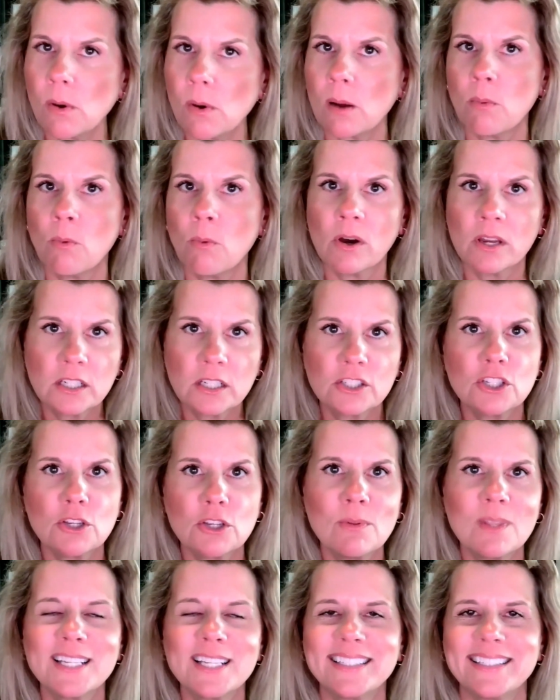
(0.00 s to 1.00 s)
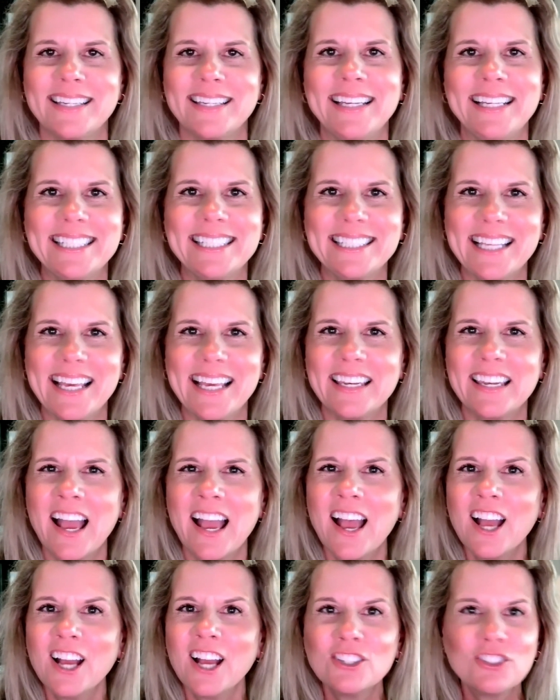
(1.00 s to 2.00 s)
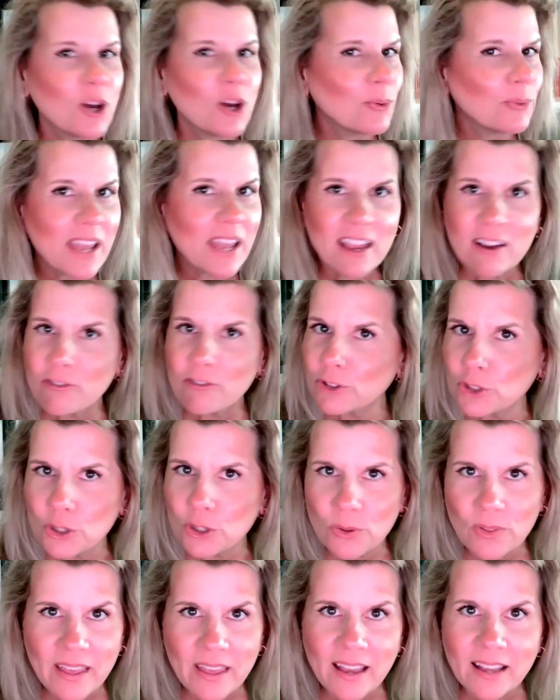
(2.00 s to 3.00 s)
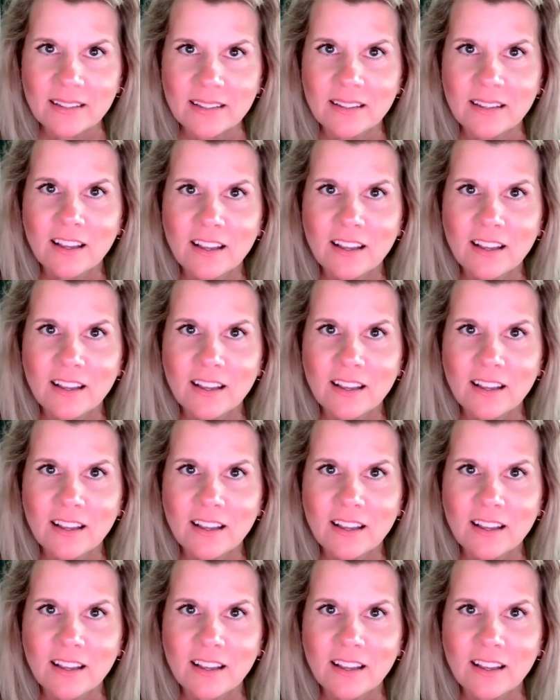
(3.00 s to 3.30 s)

I want to do this. And he said, don't ever do that.